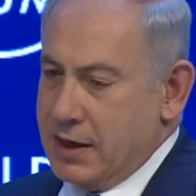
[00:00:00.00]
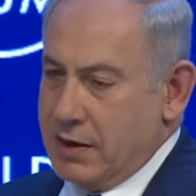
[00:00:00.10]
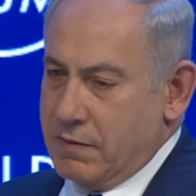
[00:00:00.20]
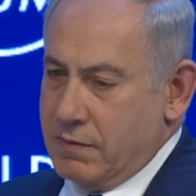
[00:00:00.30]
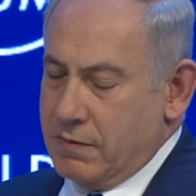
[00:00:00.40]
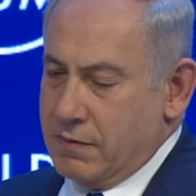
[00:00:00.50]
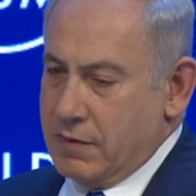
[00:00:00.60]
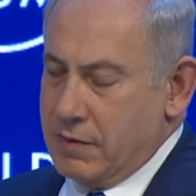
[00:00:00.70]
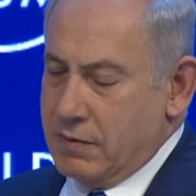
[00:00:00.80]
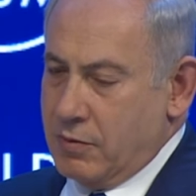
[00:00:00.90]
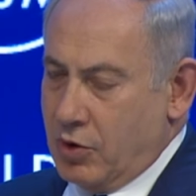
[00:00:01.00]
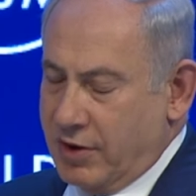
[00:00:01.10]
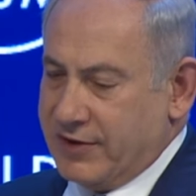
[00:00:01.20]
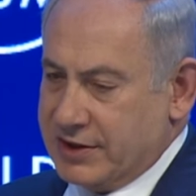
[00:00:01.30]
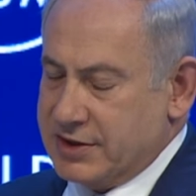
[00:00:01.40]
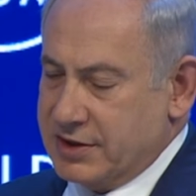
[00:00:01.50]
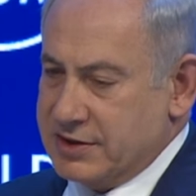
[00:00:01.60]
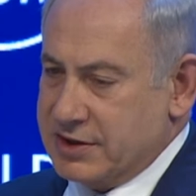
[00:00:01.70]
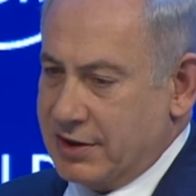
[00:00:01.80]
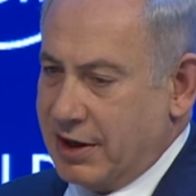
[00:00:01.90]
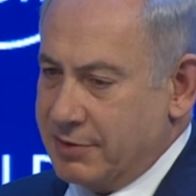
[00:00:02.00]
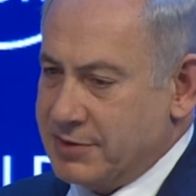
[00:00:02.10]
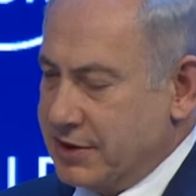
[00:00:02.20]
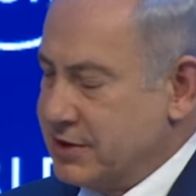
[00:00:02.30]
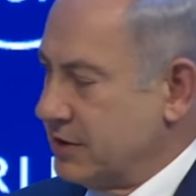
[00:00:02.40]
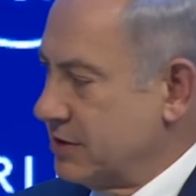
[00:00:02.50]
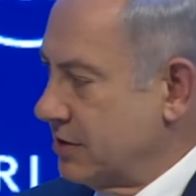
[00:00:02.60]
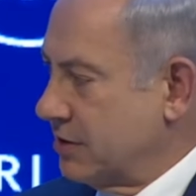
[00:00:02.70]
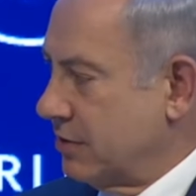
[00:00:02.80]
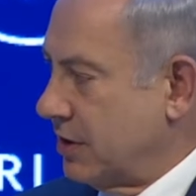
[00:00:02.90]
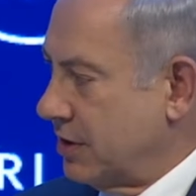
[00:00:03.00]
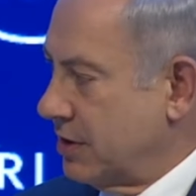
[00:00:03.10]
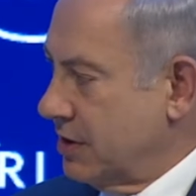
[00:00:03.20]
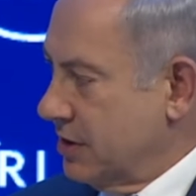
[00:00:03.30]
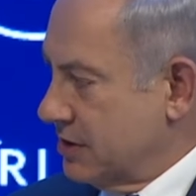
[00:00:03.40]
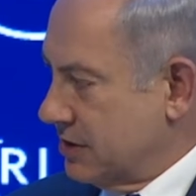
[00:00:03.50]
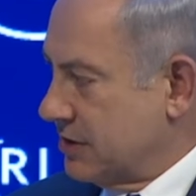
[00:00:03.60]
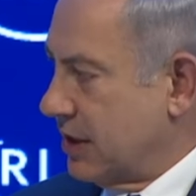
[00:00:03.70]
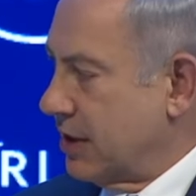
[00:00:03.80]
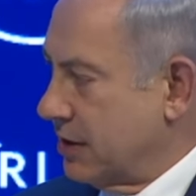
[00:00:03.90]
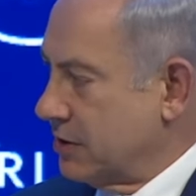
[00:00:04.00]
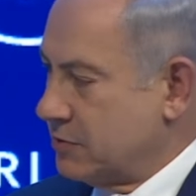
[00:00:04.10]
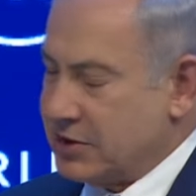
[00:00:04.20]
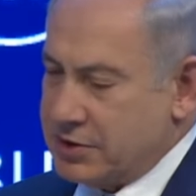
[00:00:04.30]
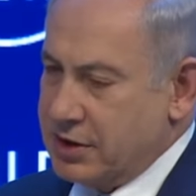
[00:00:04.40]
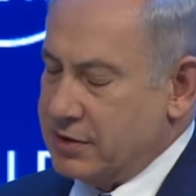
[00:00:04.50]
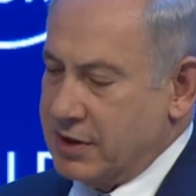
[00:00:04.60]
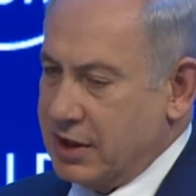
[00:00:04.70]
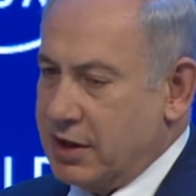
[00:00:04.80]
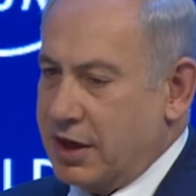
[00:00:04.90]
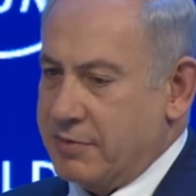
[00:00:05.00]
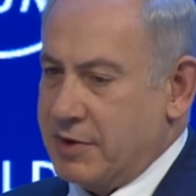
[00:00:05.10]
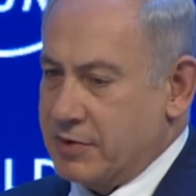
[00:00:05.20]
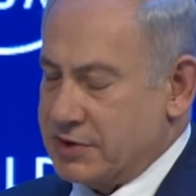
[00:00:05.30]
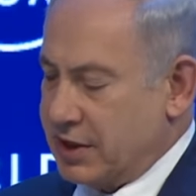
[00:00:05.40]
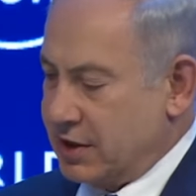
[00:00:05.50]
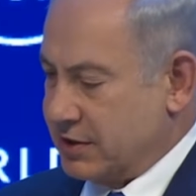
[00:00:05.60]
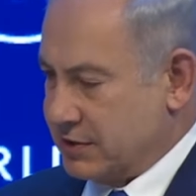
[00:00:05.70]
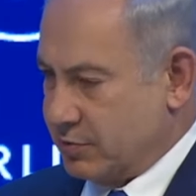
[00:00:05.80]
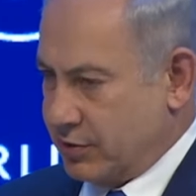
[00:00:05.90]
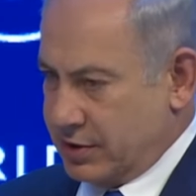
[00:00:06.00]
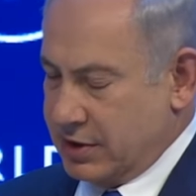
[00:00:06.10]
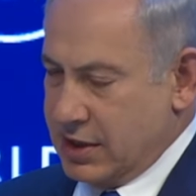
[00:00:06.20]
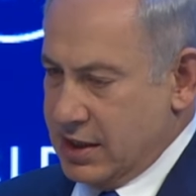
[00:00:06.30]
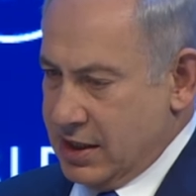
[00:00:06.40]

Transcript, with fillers: uh, more of our citizens, our Arab citizens, into our society, especially to the economy, which I think is important.